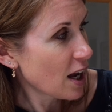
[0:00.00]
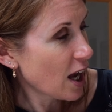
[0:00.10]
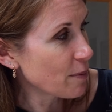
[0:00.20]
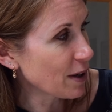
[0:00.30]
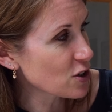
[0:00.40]

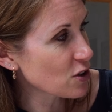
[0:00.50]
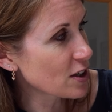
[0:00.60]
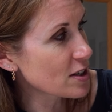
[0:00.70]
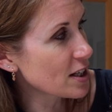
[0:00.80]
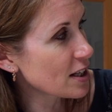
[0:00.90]
As you
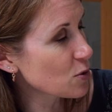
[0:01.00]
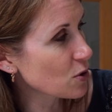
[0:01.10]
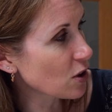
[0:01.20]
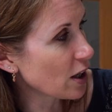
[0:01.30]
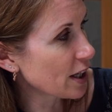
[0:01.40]
can see, this one's
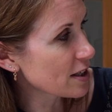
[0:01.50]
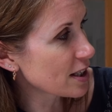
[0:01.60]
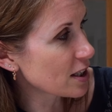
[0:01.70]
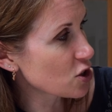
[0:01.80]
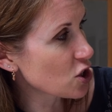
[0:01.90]
got a
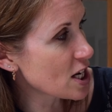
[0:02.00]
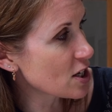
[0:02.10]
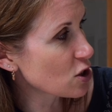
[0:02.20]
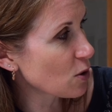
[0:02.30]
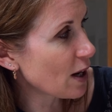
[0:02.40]
nice sheen
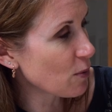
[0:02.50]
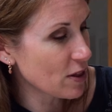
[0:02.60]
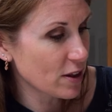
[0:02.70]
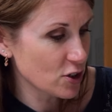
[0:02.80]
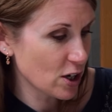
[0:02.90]
to it in
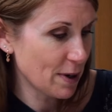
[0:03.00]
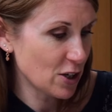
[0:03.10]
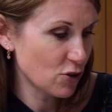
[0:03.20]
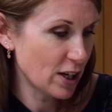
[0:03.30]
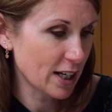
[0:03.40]
the
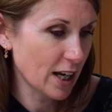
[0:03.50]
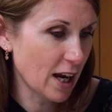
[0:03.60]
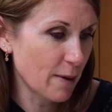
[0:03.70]
geometric